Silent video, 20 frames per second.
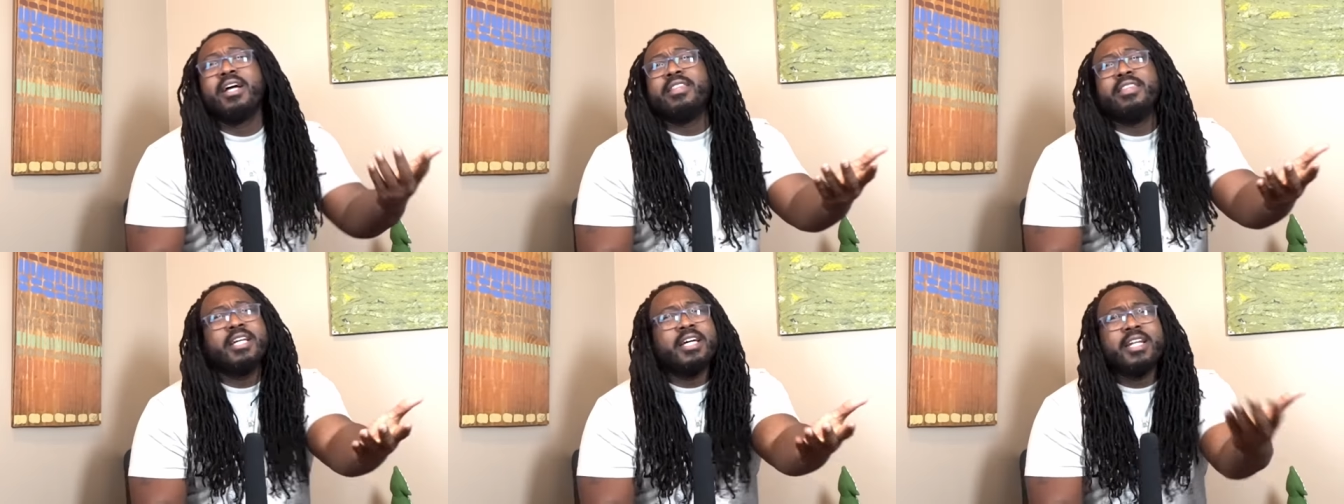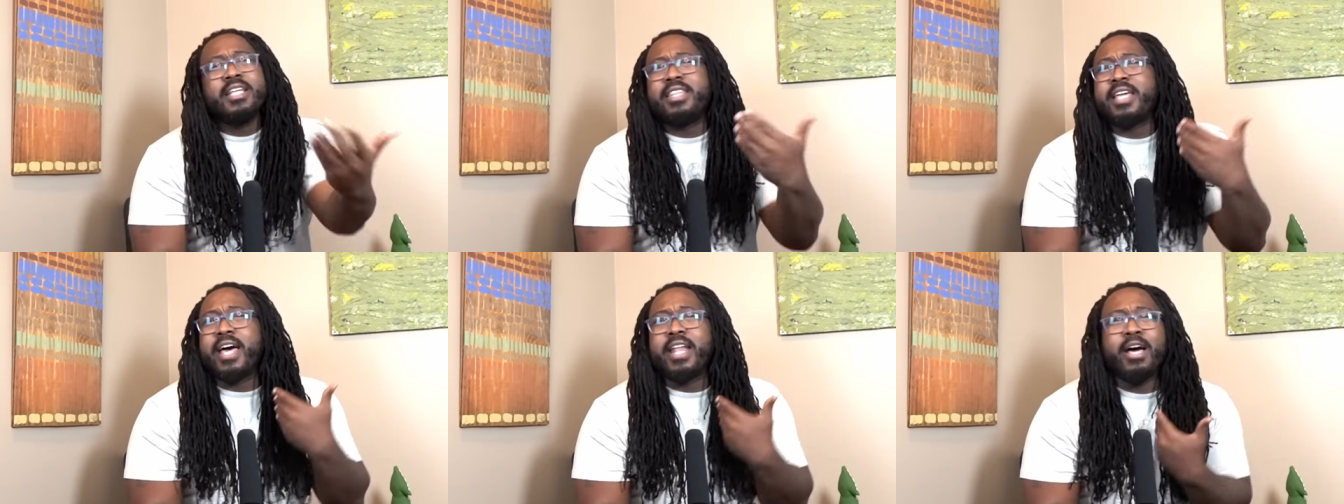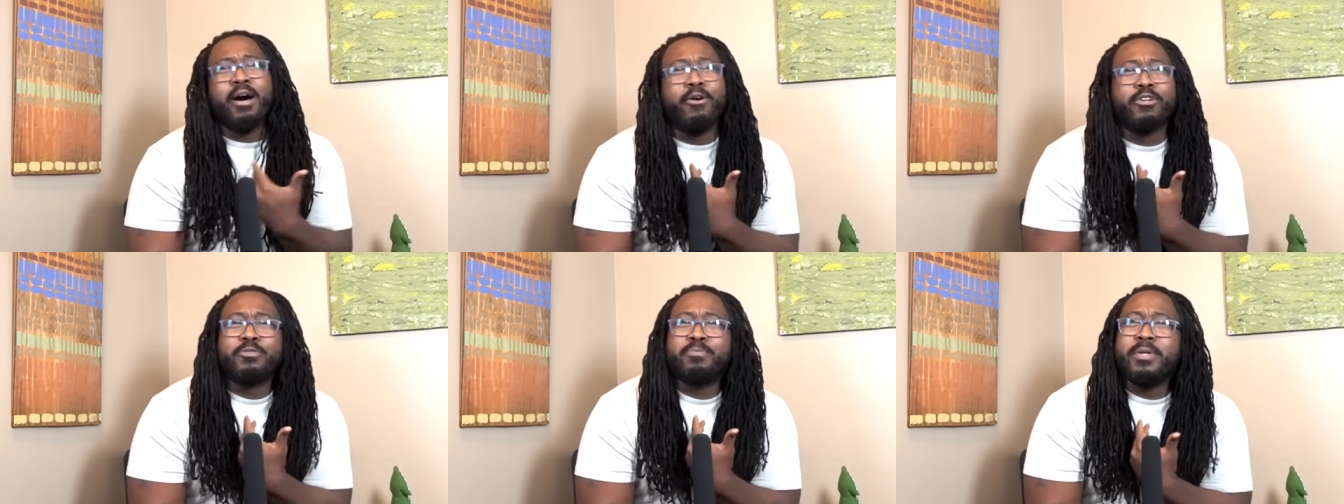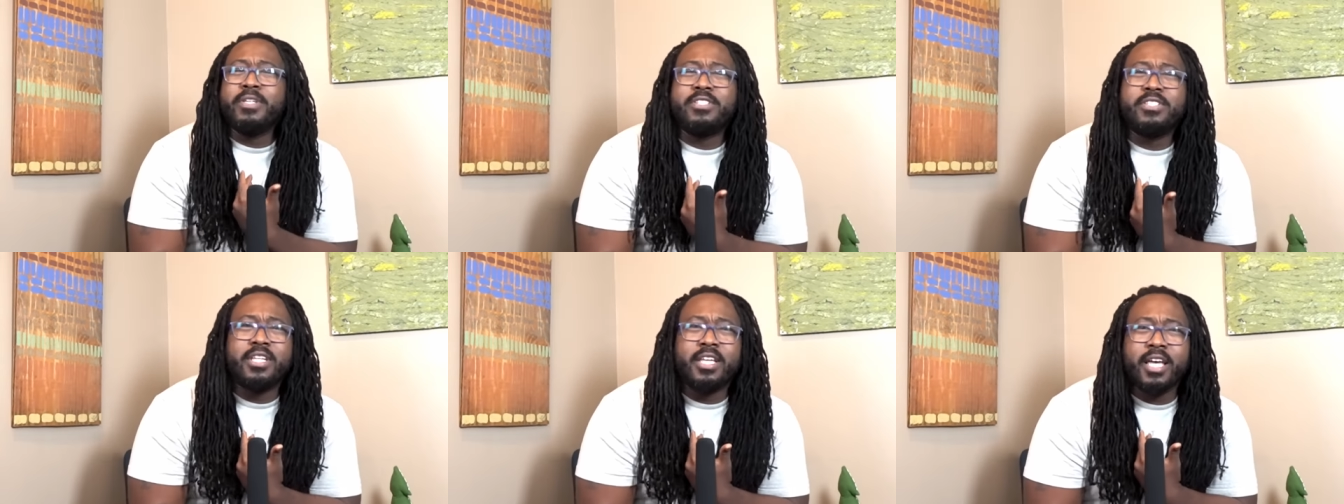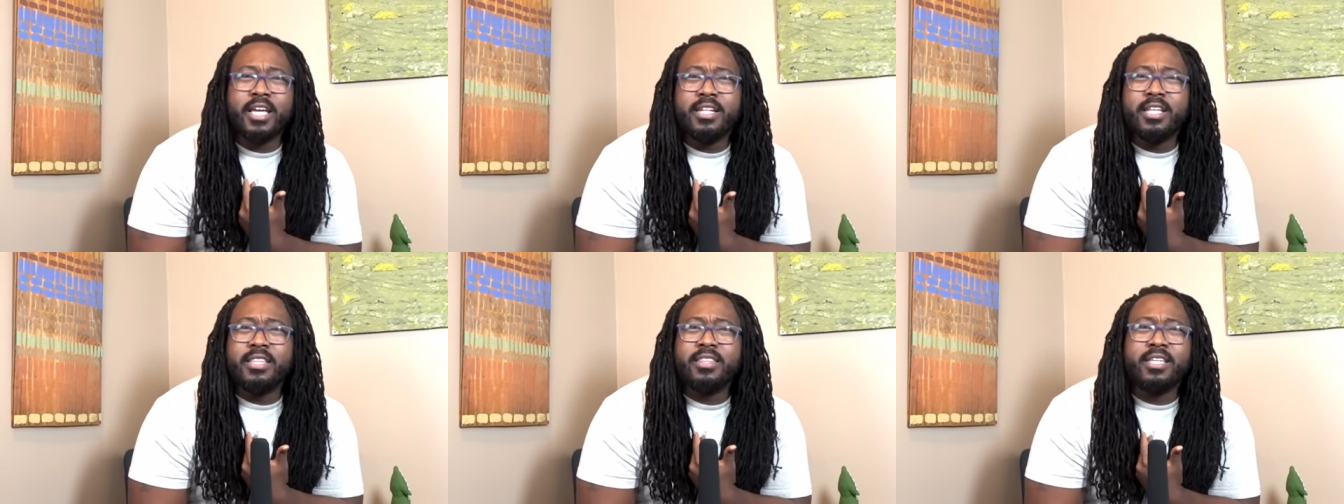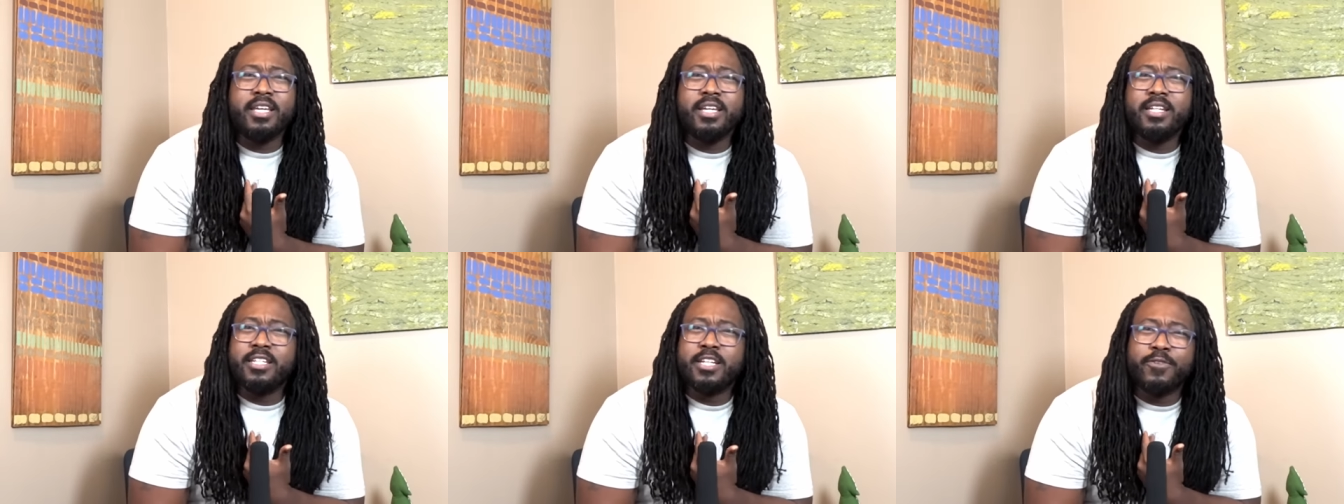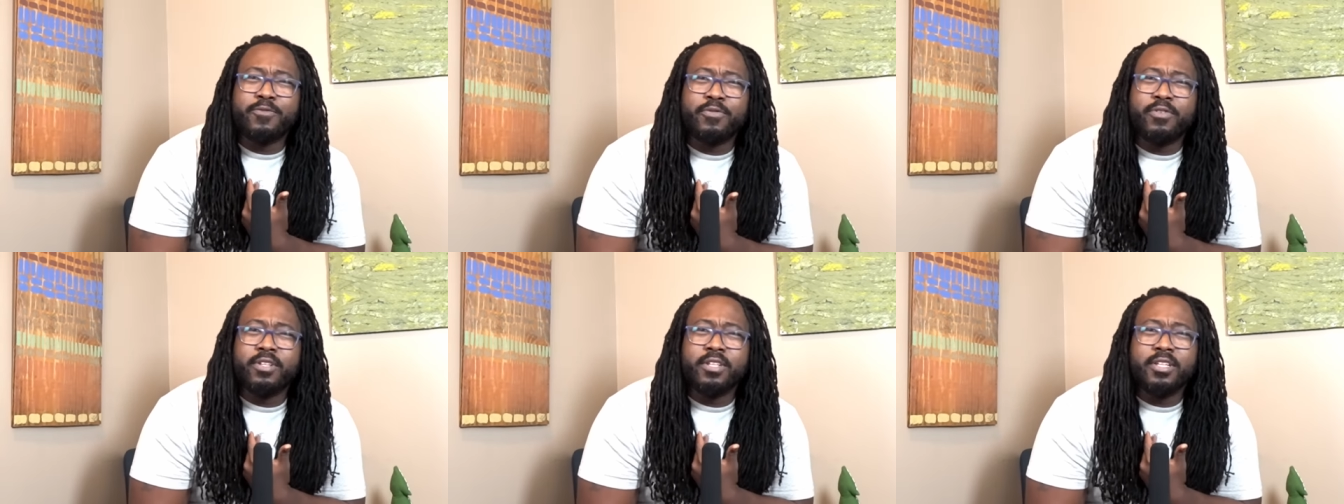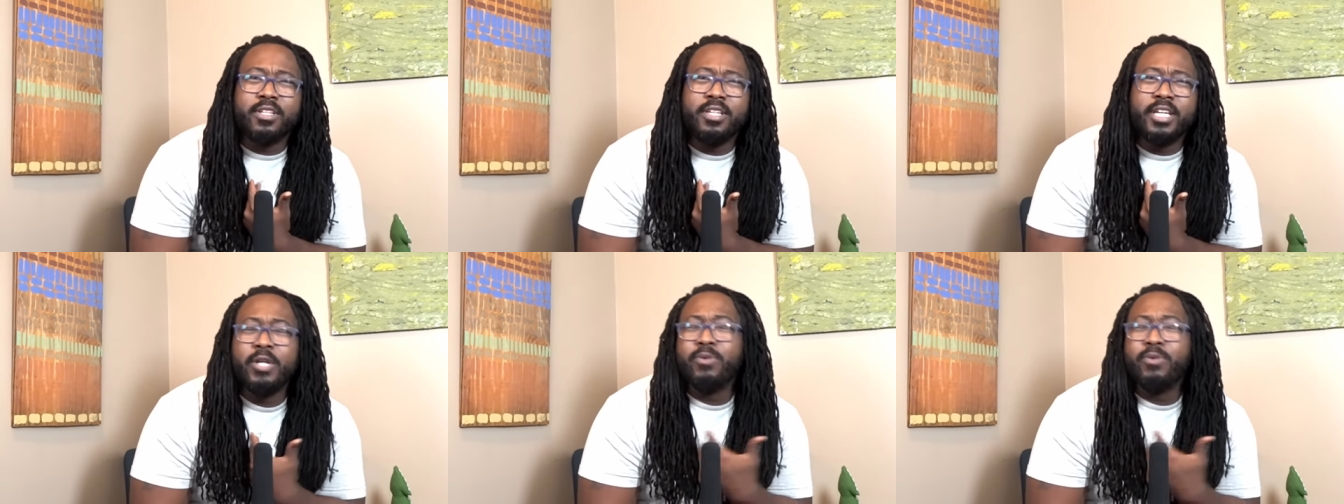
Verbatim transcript: None of that helps me see anything differently.